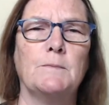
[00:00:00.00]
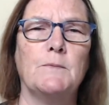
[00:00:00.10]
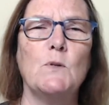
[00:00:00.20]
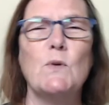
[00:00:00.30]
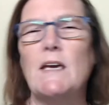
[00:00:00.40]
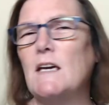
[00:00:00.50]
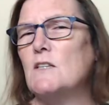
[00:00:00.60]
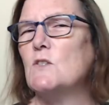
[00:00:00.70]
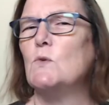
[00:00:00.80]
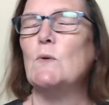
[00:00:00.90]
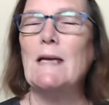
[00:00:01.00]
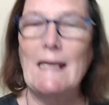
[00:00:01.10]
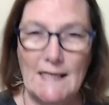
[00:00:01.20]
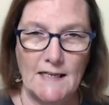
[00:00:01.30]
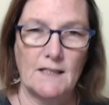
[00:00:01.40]
You can't do
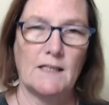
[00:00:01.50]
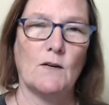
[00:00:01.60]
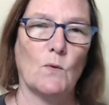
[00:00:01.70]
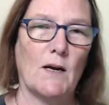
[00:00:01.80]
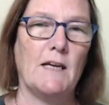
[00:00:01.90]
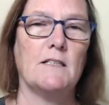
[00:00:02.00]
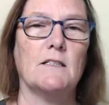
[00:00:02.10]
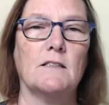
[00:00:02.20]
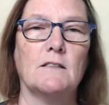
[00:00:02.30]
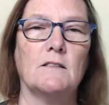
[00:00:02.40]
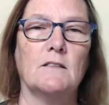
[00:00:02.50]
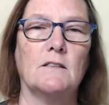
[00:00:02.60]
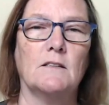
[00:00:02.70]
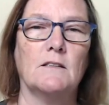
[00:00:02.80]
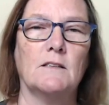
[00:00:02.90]
anything right.
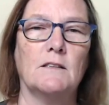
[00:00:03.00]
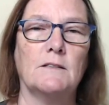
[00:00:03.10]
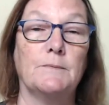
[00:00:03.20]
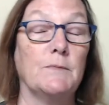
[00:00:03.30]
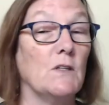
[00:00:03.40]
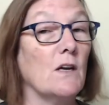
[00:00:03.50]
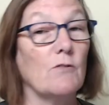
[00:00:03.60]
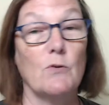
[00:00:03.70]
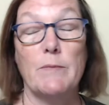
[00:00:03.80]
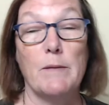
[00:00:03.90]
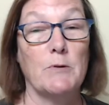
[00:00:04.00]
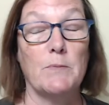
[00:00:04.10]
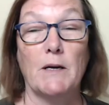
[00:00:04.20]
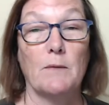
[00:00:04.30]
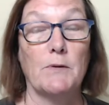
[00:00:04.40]
You never remember to
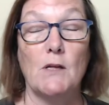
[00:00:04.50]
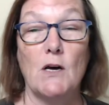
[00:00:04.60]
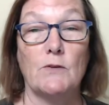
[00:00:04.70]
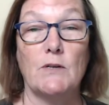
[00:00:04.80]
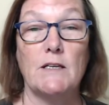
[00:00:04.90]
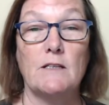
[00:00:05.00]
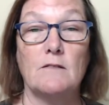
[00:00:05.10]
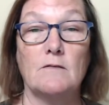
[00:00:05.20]
pick up the laundry.